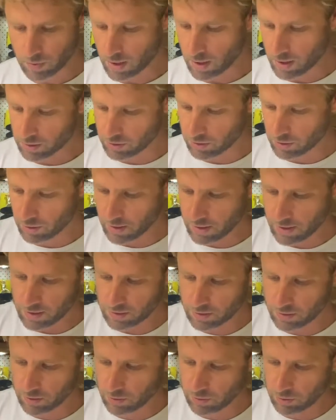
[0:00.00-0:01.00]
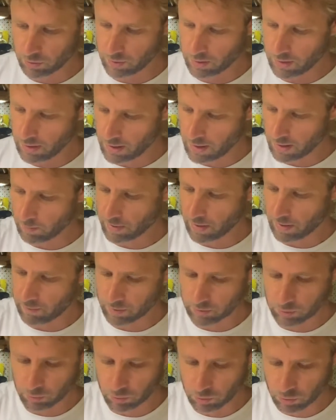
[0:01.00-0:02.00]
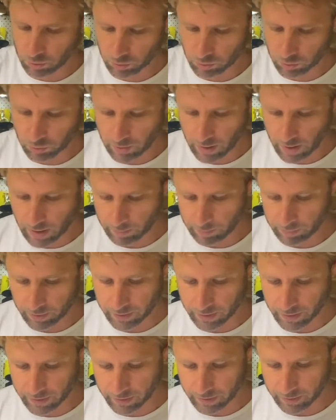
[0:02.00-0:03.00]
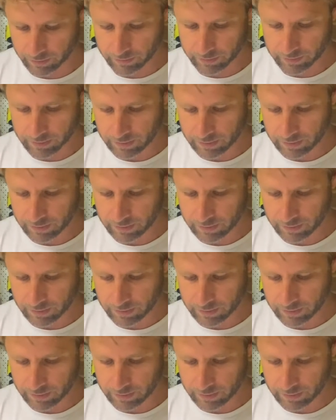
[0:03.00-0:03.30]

And so here's the glue here, and we have a little glue applicator.